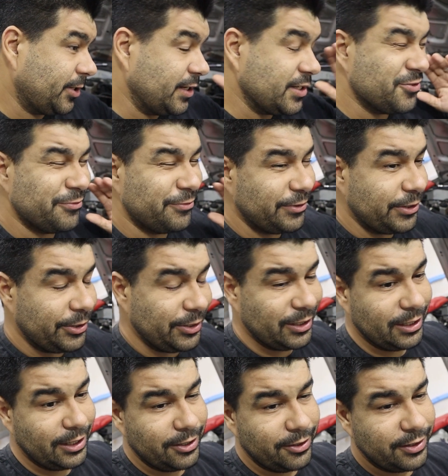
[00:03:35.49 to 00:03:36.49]
It's very
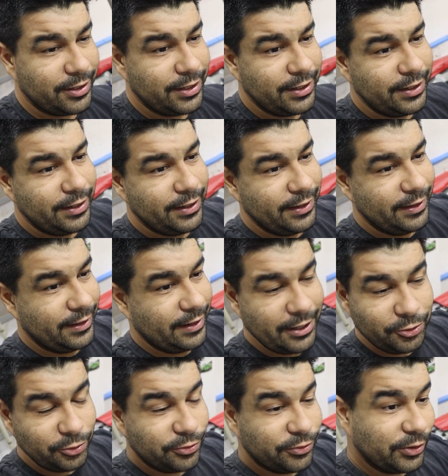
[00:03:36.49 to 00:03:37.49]
loud, and I
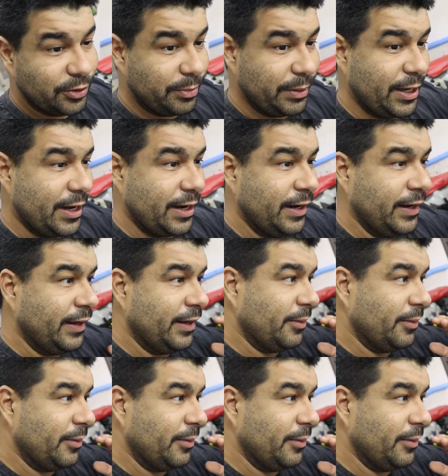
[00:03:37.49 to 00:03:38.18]
do feel bad,